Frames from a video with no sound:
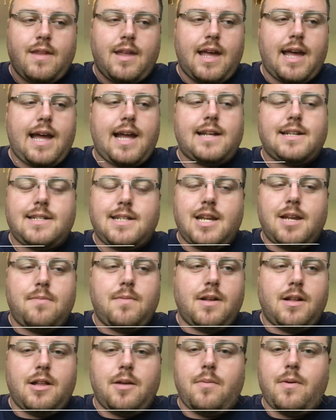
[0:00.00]
at Tim
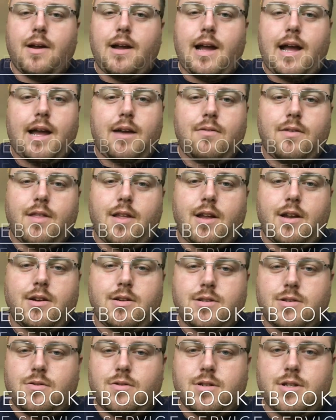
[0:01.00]
the Clipper Guy with
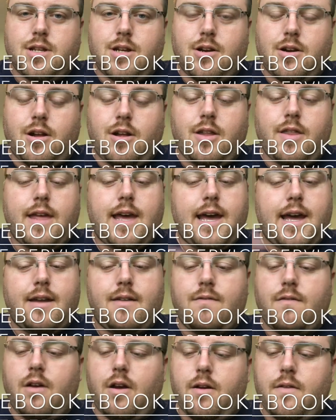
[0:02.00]
underscores under all
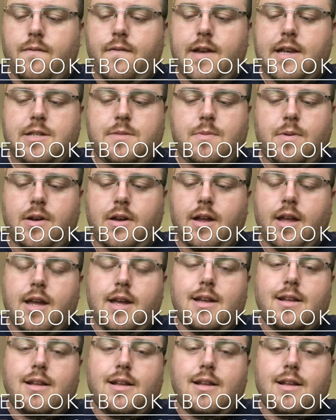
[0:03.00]
that, on Facebook,